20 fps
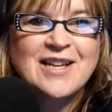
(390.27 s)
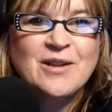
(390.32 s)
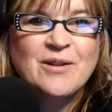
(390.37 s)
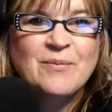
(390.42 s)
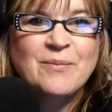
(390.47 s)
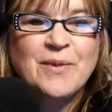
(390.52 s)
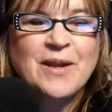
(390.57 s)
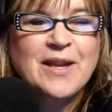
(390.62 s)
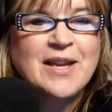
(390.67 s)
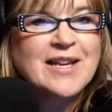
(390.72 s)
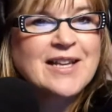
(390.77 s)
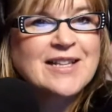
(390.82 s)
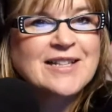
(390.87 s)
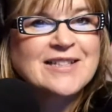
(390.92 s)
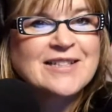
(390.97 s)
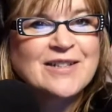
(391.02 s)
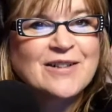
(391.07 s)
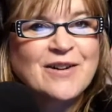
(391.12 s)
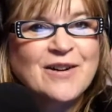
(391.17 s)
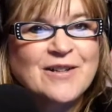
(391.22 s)
because
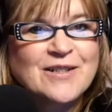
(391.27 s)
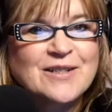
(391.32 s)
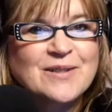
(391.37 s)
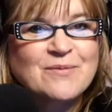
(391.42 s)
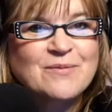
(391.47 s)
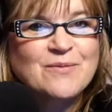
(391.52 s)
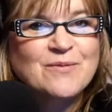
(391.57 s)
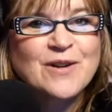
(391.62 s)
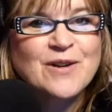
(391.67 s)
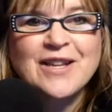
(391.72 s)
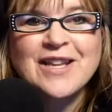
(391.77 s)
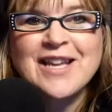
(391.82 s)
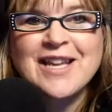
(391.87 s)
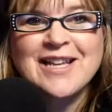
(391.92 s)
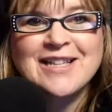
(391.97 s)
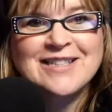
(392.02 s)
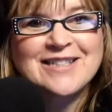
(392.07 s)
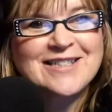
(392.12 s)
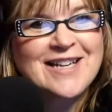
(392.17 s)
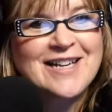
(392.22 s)
there are some really
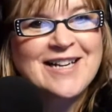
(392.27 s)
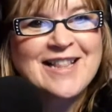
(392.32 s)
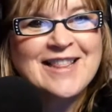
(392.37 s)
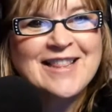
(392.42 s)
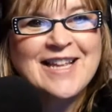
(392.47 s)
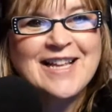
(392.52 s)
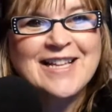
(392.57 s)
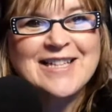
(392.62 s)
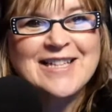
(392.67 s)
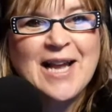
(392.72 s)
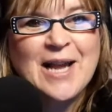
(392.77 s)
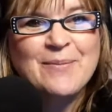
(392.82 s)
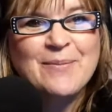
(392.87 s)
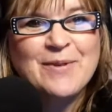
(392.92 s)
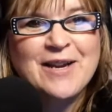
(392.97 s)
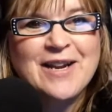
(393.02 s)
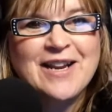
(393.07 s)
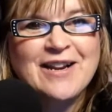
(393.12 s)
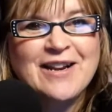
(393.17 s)
exciting things happening